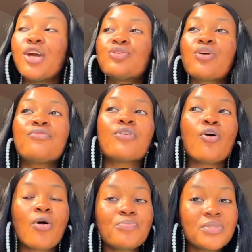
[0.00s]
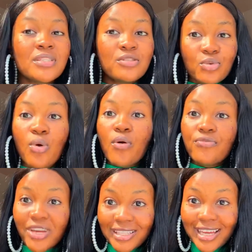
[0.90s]
So if you're opting to go
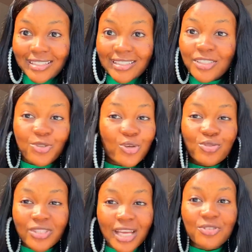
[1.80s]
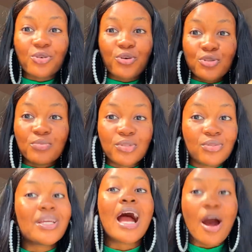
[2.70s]
for a nanny, just know that you're going to be
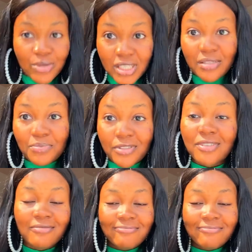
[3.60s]
doing housekeeping.